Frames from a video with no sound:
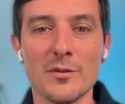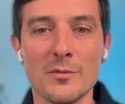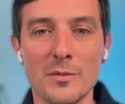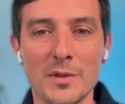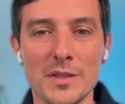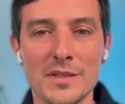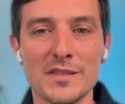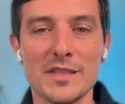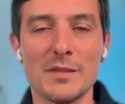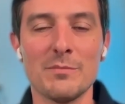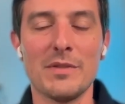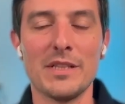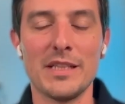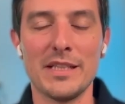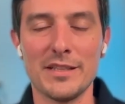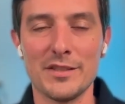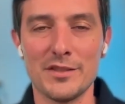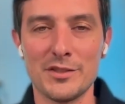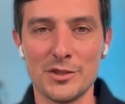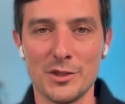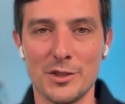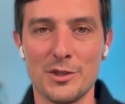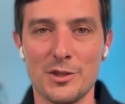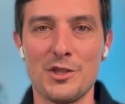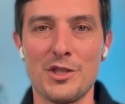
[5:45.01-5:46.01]
when somebody is
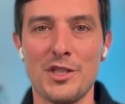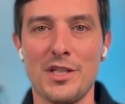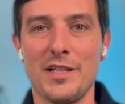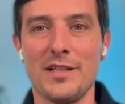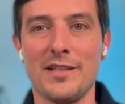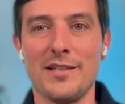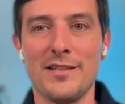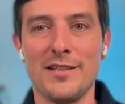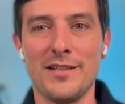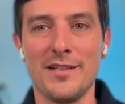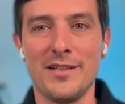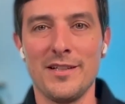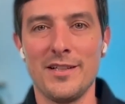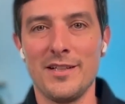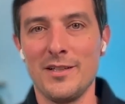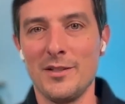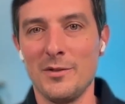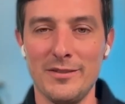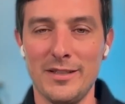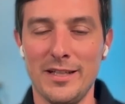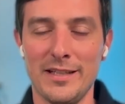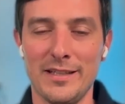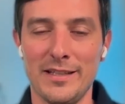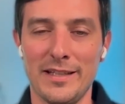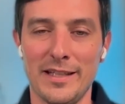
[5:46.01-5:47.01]

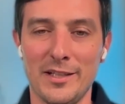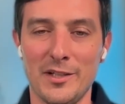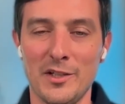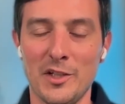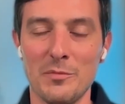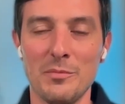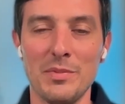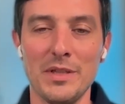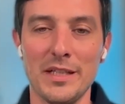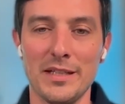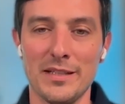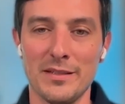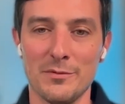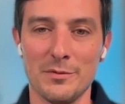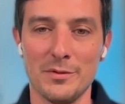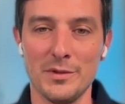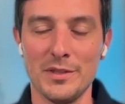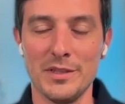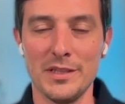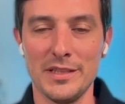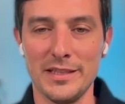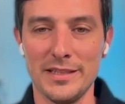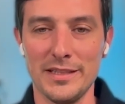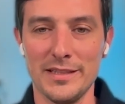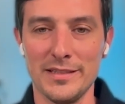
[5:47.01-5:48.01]
searching and they could be in a
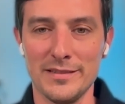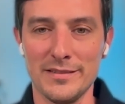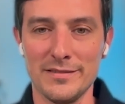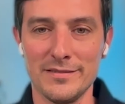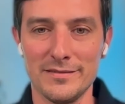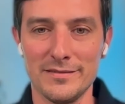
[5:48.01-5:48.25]
really